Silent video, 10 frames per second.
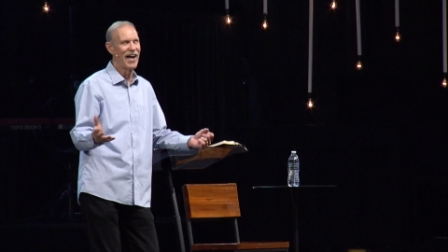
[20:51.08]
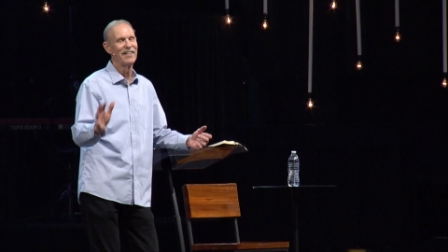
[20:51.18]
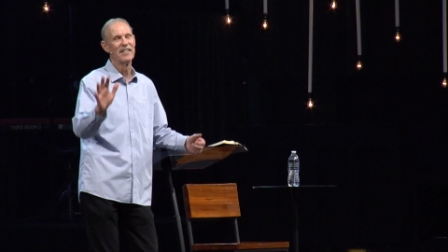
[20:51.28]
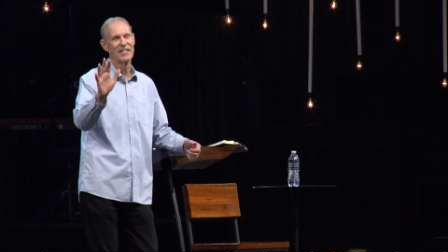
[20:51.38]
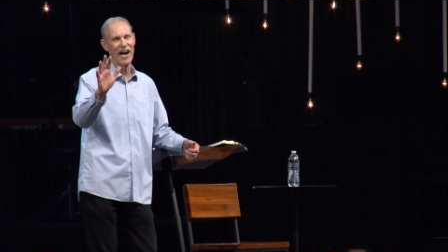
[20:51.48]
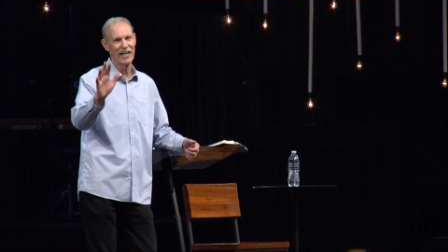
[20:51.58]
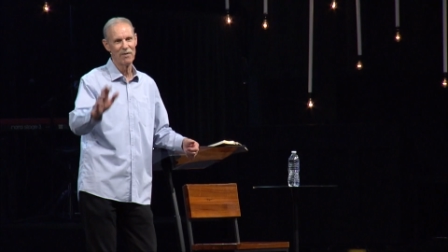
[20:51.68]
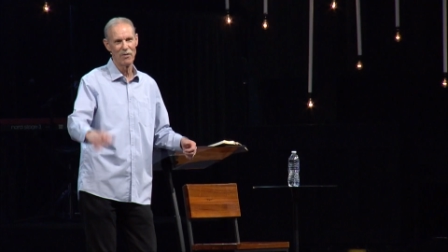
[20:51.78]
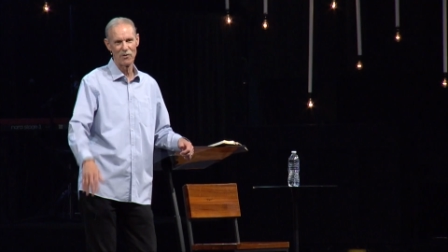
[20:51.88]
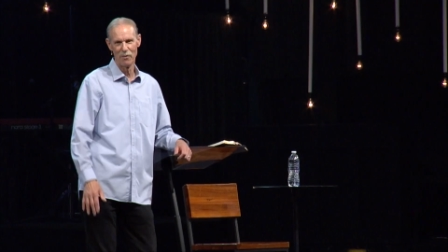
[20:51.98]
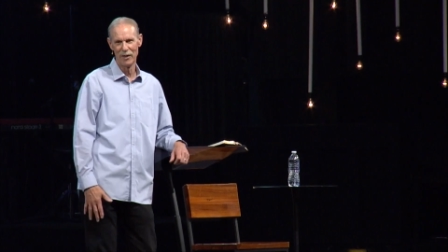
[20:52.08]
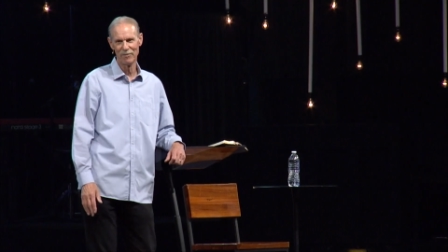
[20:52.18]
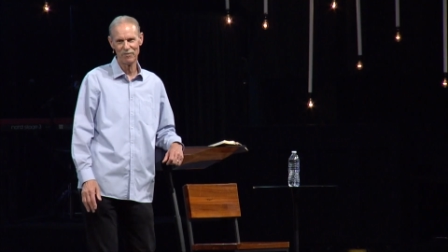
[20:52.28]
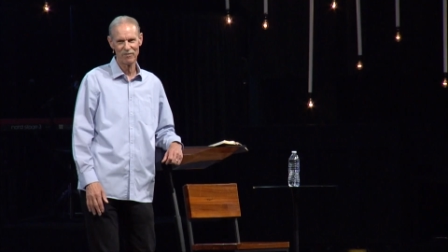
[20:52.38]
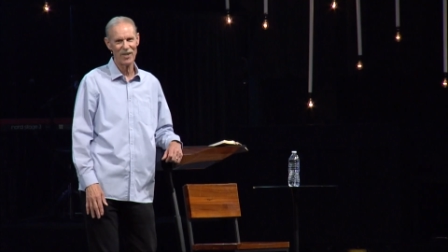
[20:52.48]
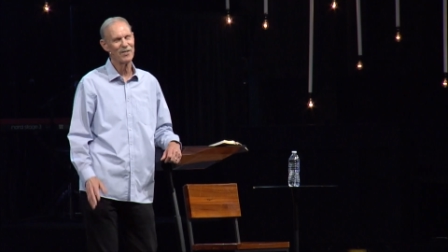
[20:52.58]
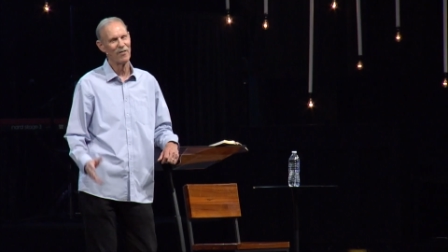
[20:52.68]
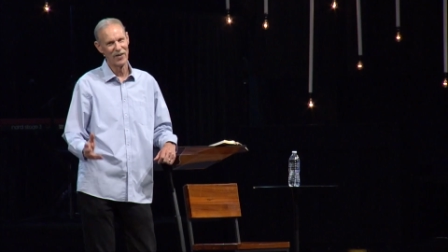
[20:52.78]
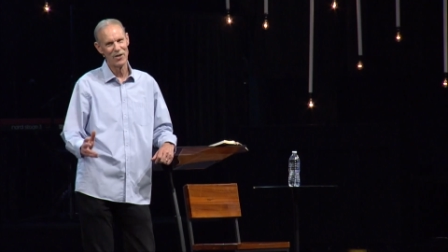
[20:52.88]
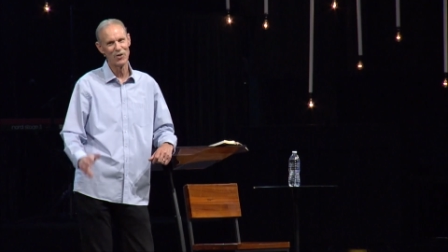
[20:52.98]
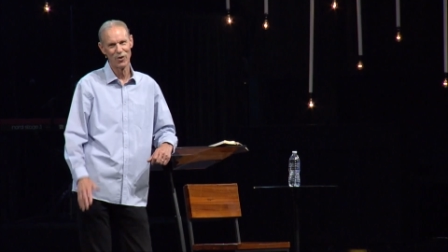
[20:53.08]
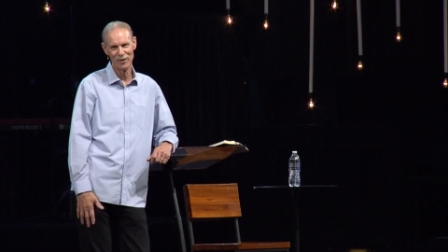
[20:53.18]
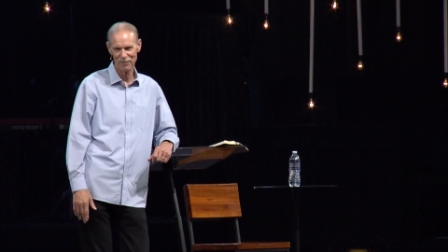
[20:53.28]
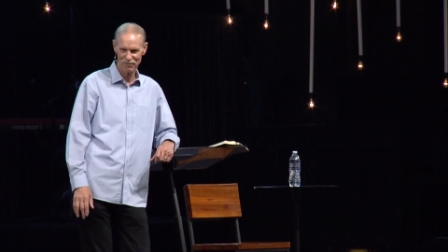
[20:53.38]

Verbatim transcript: I had this guy come up to me. This is a funny story.